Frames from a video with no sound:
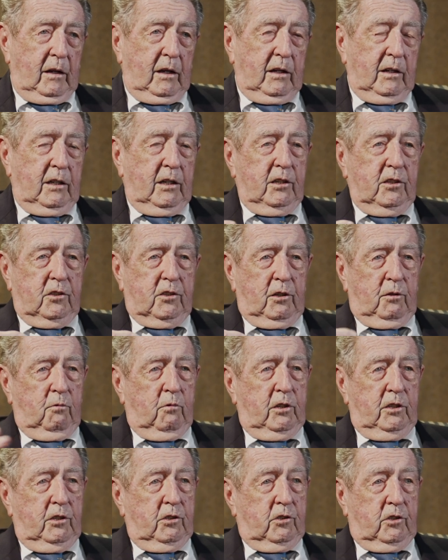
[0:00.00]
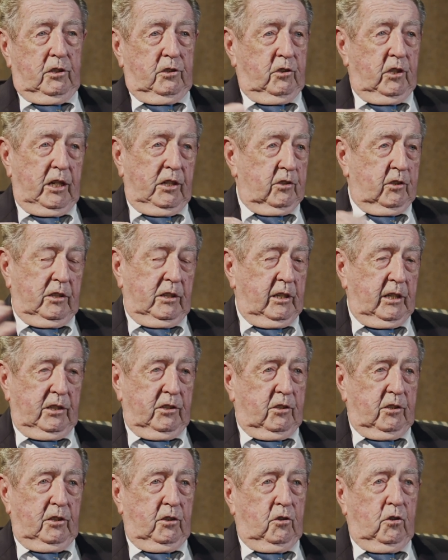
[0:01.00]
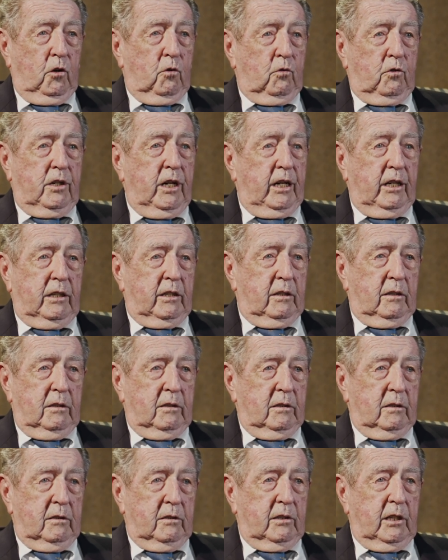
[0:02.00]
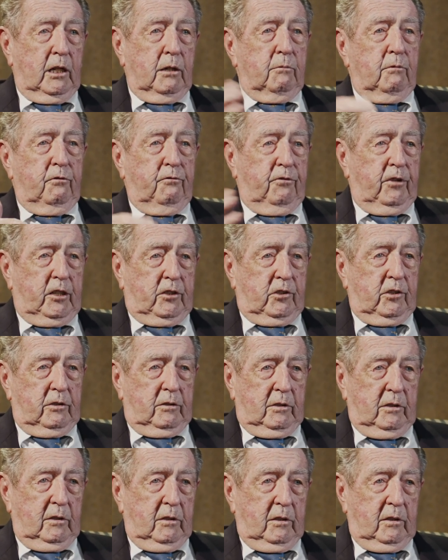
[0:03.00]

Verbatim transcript: And he said, what do you suggest? And I said, don't take it, tell him to fix it.